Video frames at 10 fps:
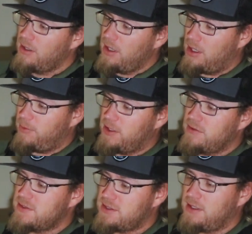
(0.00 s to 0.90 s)
and I'll be
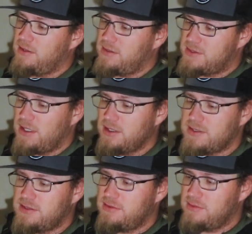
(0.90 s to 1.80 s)
using this other
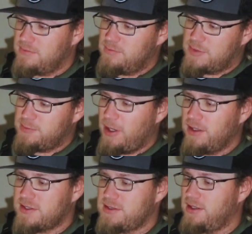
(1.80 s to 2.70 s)

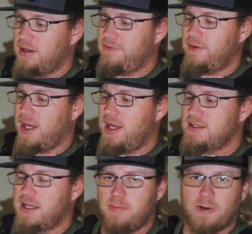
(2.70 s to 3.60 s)
smaller stuff
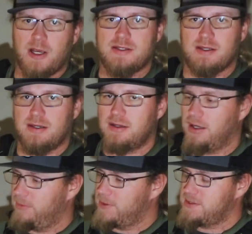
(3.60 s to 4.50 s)
as a prusik.
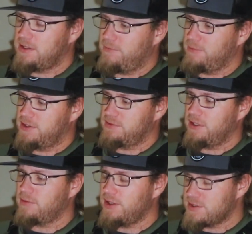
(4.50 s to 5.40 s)
This stuff works
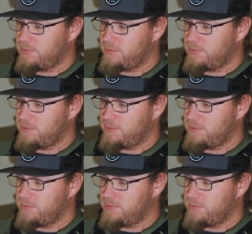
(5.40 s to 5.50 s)
really well as a